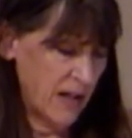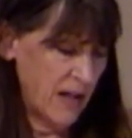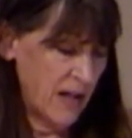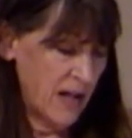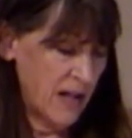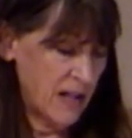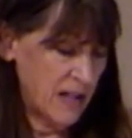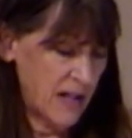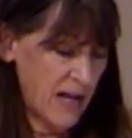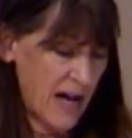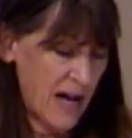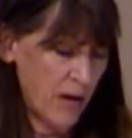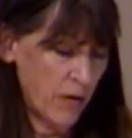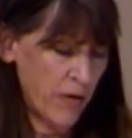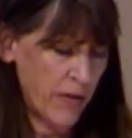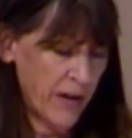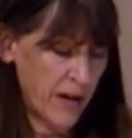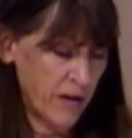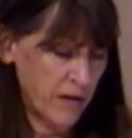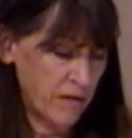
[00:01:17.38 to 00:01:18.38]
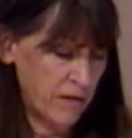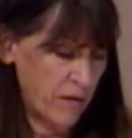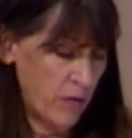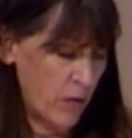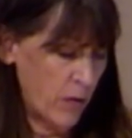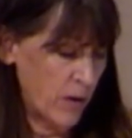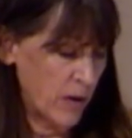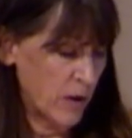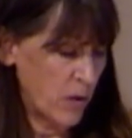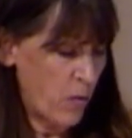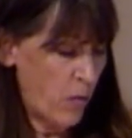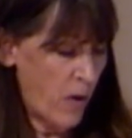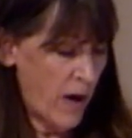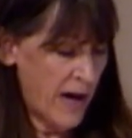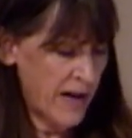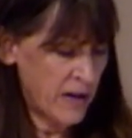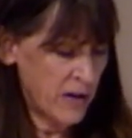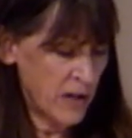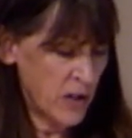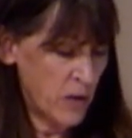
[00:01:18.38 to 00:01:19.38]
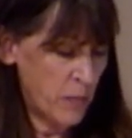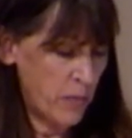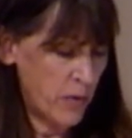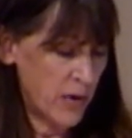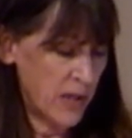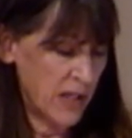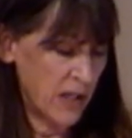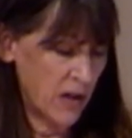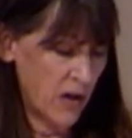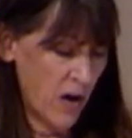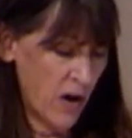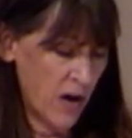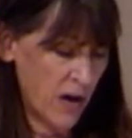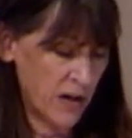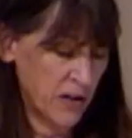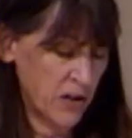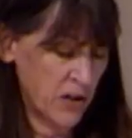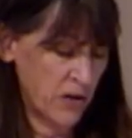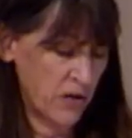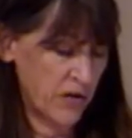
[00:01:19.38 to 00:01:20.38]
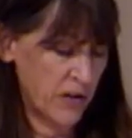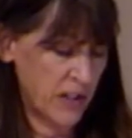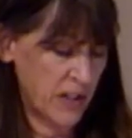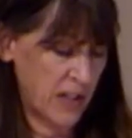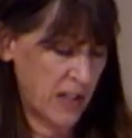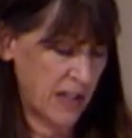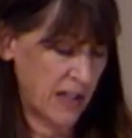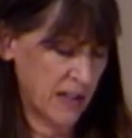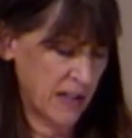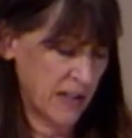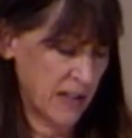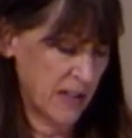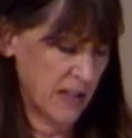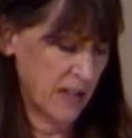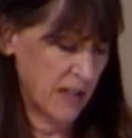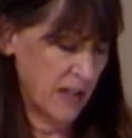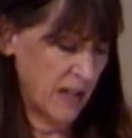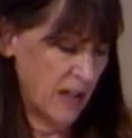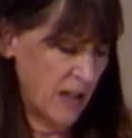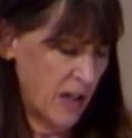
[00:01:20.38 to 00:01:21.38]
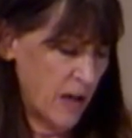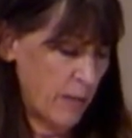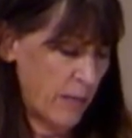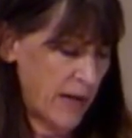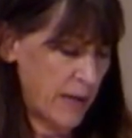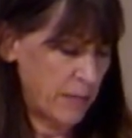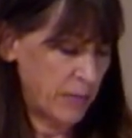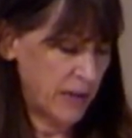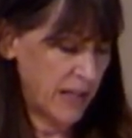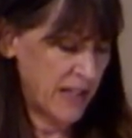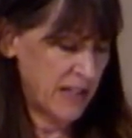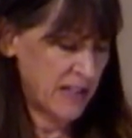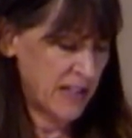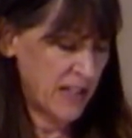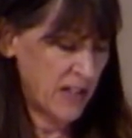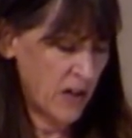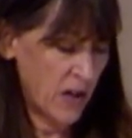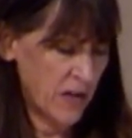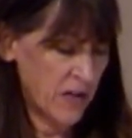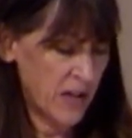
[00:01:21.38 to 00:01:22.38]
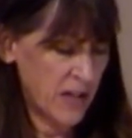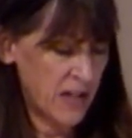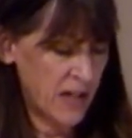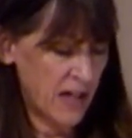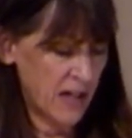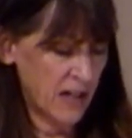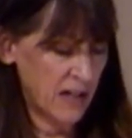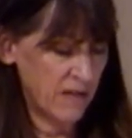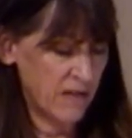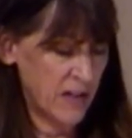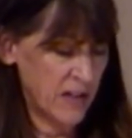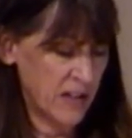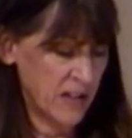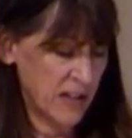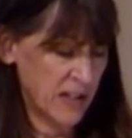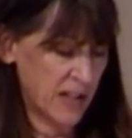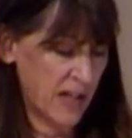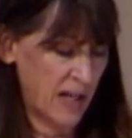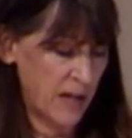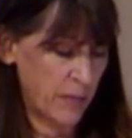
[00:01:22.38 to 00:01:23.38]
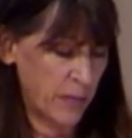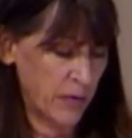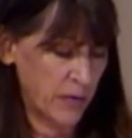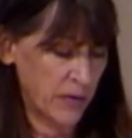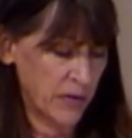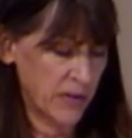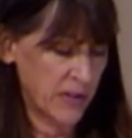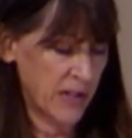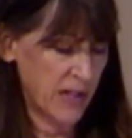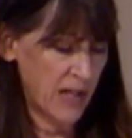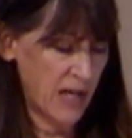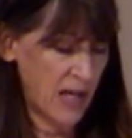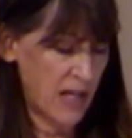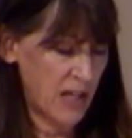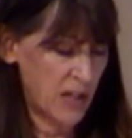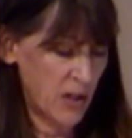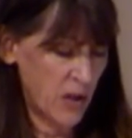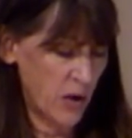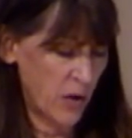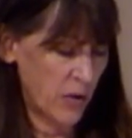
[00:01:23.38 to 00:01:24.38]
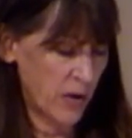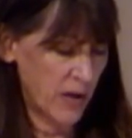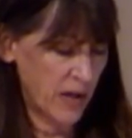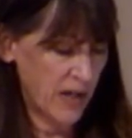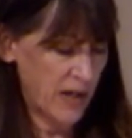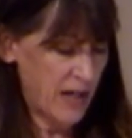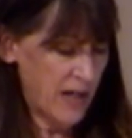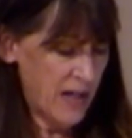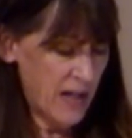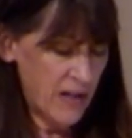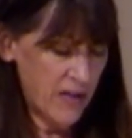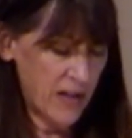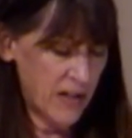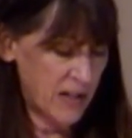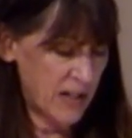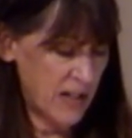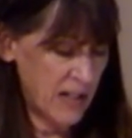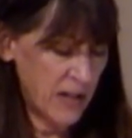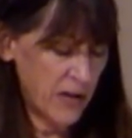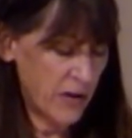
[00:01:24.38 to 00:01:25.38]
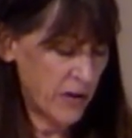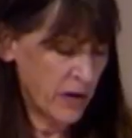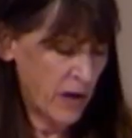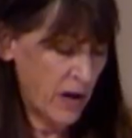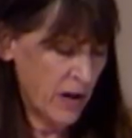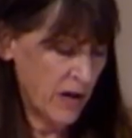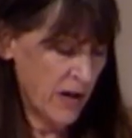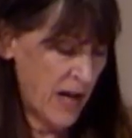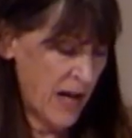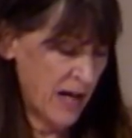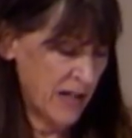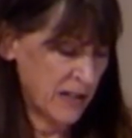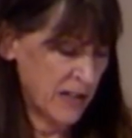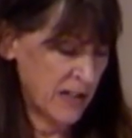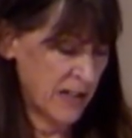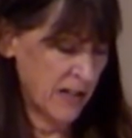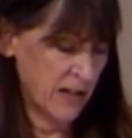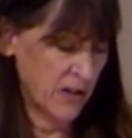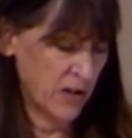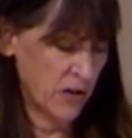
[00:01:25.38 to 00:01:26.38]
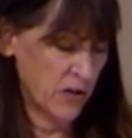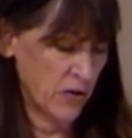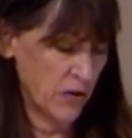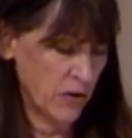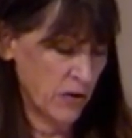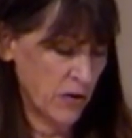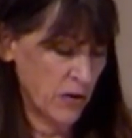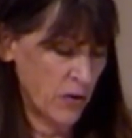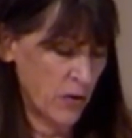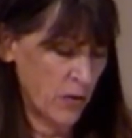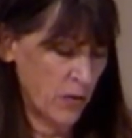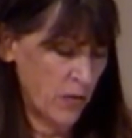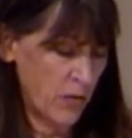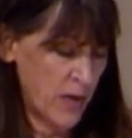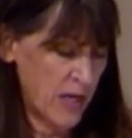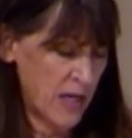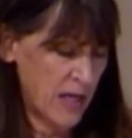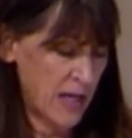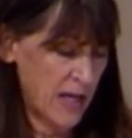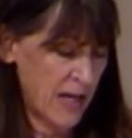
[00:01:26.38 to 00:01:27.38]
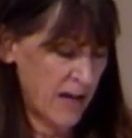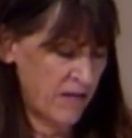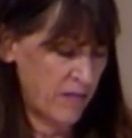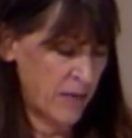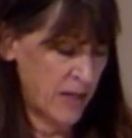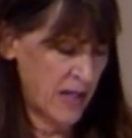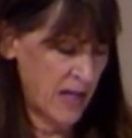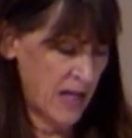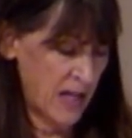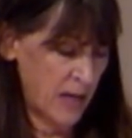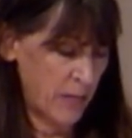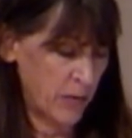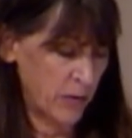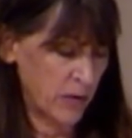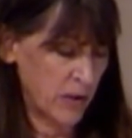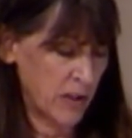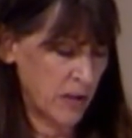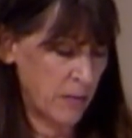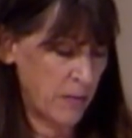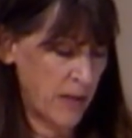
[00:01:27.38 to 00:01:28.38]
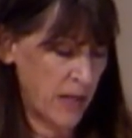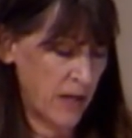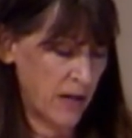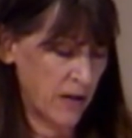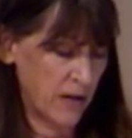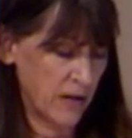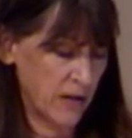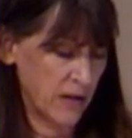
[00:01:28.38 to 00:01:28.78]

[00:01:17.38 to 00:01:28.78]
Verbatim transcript: Now, therefore, why are you putting God to the test? By placing on the neck of the disciples a yoke that neither our ancestors nor we have been able to bear.